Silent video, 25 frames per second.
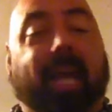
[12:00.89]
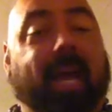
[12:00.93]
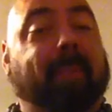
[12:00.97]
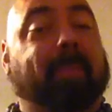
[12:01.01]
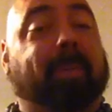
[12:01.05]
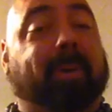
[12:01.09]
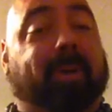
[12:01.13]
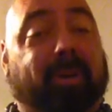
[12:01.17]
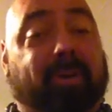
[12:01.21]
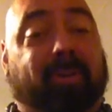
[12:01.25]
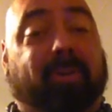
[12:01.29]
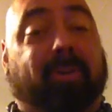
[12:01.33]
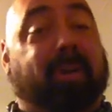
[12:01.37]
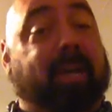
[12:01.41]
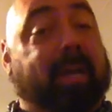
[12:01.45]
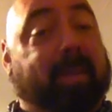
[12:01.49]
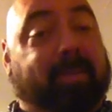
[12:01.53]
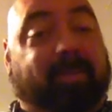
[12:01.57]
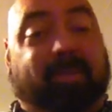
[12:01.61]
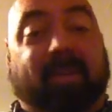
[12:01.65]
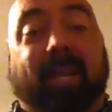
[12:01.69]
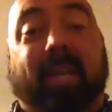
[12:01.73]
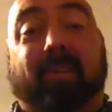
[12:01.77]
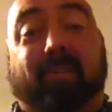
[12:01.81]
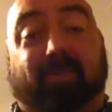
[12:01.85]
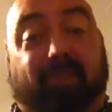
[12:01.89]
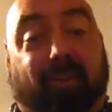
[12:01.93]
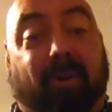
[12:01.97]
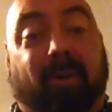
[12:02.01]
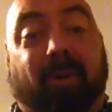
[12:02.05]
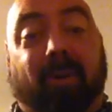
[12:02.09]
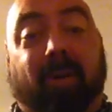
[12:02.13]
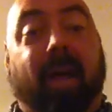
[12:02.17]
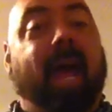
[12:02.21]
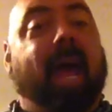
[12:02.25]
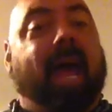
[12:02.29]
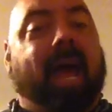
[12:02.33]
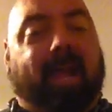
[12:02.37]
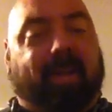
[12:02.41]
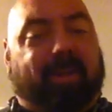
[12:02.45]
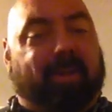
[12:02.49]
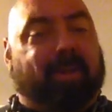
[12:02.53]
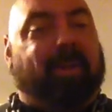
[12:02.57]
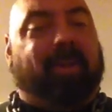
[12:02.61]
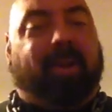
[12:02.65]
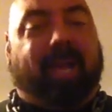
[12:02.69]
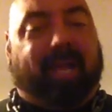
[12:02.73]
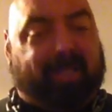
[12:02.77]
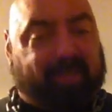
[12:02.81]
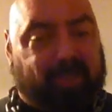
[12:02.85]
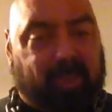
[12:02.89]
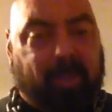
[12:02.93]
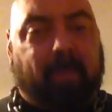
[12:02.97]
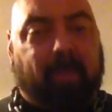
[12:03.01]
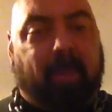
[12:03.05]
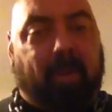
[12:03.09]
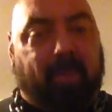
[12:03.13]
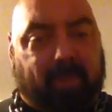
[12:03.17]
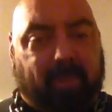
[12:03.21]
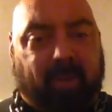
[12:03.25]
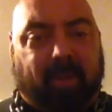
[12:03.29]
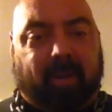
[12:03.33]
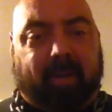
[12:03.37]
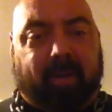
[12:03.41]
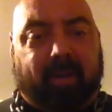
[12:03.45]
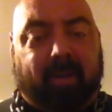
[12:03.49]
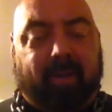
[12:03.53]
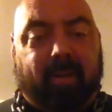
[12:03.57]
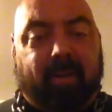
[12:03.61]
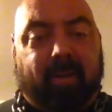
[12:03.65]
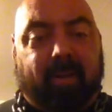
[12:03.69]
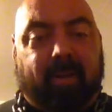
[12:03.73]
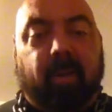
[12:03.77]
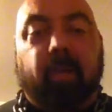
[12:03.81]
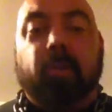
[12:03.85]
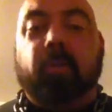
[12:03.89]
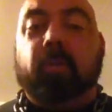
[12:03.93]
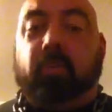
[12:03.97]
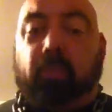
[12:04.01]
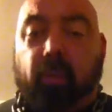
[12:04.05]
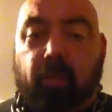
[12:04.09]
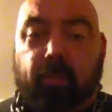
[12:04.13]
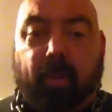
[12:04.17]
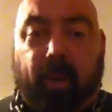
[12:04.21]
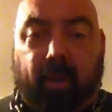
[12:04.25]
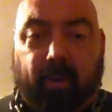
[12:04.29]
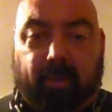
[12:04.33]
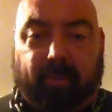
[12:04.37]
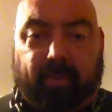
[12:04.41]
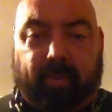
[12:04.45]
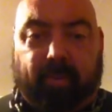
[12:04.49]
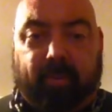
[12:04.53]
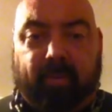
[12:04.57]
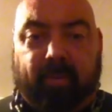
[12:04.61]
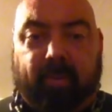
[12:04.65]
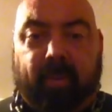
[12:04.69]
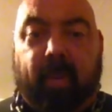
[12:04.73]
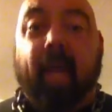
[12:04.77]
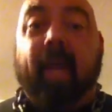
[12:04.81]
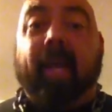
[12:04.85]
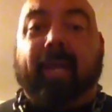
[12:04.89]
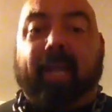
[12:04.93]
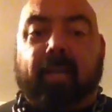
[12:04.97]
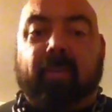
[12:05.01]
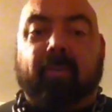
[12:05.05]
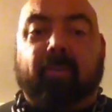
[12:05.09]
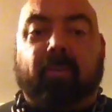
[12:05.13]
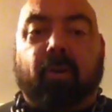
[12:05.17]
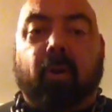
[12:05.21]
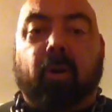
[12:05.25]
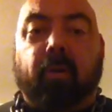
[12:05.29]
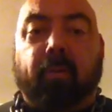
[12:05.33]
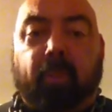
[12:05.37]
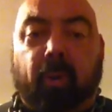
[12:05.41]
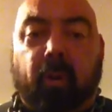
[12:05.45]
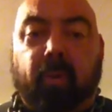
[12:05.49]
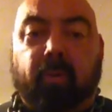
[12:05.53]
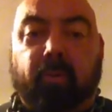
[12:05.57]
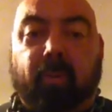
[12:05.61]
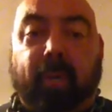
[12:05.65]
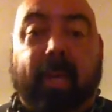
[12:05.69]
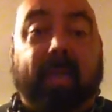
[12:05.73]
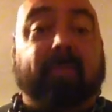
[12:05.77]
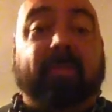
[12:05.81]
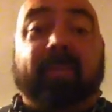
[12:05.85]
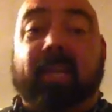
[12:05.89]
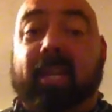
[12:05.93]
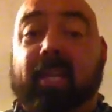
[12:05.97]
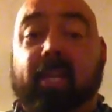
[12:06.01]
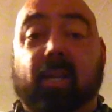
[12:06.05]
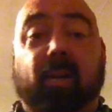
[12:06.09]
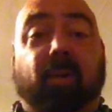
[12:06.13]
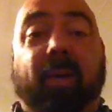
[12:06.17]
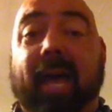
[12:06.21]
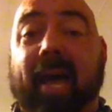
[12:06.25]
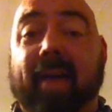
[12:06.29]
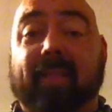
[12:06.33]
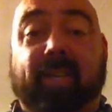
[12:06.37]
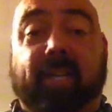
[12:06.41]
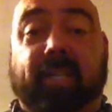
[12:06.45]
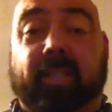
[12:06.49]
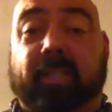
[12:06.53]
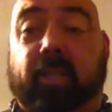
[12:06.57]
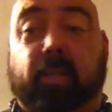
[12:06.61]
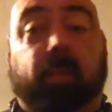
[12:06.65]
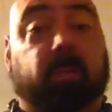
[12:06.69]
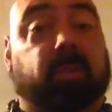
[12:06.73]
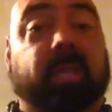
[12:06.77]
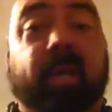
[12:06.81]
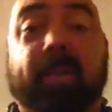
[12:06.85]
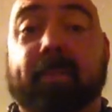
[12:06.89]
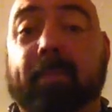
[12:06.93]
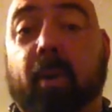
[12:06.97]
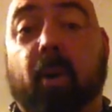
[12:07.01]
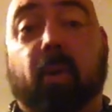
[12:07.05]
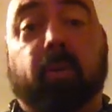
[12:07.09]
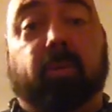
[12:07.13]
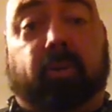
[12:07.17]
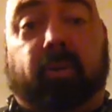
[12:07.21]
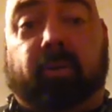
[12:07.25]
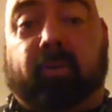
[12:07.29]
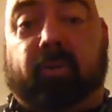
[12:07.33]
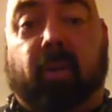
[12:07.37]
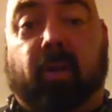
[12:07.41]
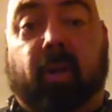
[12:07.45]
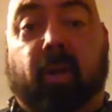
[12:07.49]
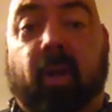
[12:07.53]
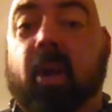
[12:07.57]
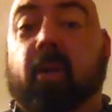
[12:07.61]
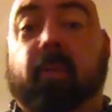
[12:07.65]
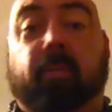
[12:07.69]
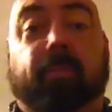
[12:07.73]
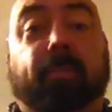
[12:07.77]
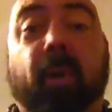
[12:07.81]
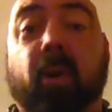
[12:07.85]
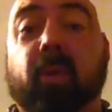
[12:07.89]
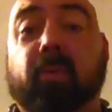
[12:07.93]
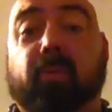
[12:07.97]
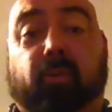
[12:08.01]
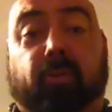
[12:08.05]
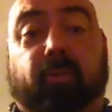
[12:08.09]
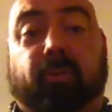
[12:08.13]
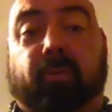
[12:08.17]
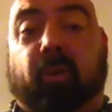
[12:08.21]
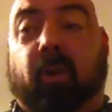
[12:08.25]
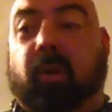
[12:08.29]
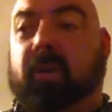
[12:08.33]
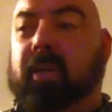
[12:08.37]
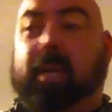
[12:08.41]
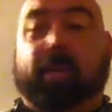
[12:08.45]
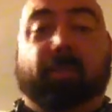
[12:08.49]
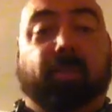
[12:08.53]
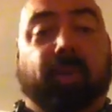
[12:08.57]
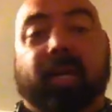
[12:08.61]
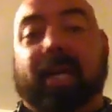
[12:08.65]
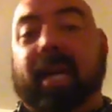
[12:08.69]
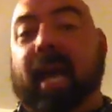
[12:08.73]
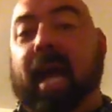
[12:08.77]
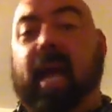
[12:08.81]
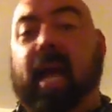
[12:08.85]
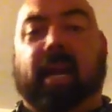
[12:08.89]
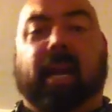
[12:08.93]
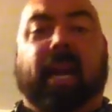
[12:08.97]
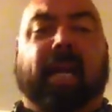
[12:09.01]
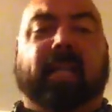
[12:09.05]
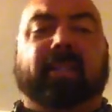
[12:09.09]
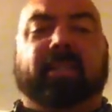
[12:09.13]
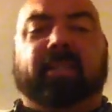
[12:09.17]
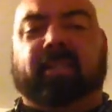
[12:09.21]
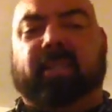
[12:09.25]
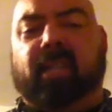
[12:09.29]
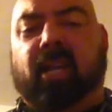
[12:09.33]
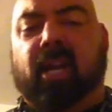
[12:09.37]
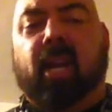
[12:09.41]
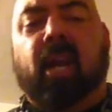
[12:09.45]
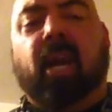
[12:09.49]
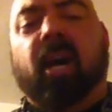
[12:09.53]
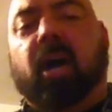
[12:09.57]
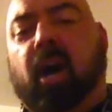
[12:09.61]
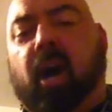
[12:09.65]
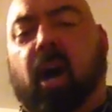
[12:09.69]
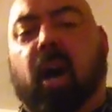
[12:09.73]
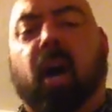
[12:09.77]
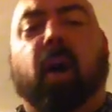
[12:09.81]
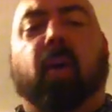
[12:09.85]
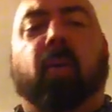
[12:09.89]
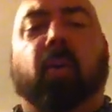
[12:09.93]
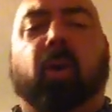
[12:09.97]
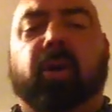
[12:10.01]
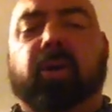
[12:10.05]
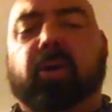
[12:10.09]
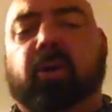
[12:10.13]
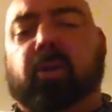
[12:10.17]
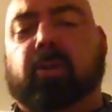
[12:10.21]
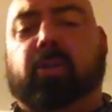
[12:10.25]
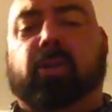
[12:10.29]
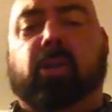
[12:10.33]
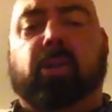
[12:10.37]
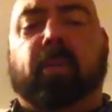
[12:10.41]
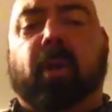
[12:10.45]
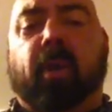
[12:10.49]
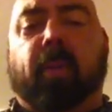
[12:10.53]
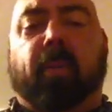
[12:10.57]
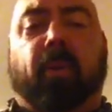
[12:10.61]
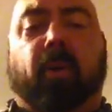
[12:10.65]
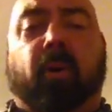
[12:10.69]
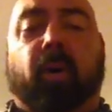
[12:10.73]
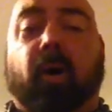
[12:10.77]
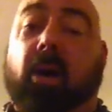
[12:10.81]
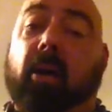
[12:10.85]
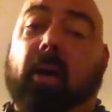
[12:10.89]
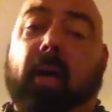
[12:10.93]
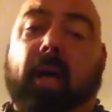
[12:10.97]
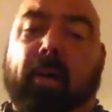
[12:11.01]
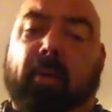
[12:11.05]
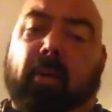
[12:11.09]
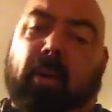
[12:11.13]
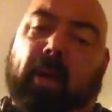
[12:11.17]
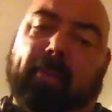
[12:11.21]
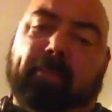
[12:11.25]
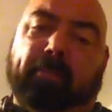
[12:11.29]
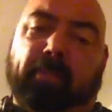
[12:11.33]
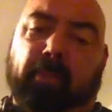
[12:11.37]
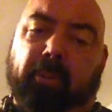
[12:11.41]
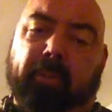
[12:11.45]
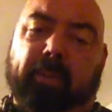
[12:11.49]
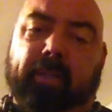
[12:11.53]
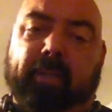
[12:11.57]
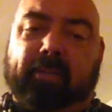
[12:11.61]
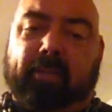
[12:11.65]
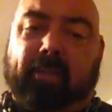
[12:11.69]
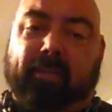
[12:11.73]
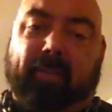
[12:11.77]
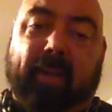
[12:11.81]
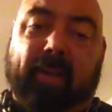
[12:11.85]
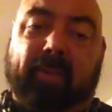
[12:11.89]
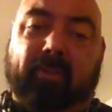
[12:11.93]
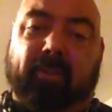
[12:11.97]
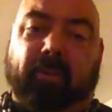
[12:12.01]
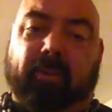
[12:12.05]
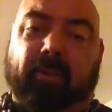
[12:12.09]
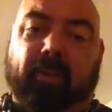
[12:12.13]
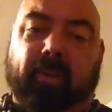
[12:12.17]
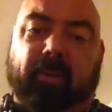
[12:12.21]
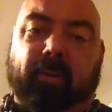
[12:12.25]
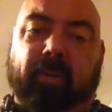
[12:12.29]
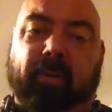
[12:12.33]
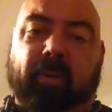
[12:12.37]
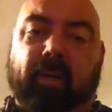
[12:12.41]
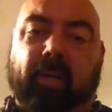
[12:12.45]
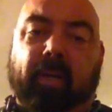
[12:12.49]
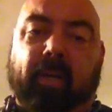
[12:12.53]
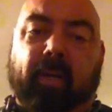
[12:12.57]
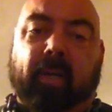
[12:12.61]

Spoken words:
Yeah, because your hips ain't strong and you don't like sumo pulling. Do both. Get strong both ways, and then you don't have an excuse. Then both are strong. Then when a guy online says, oh, well, you sumo pull. Oh, yeah, well, I pulled this conventional, too.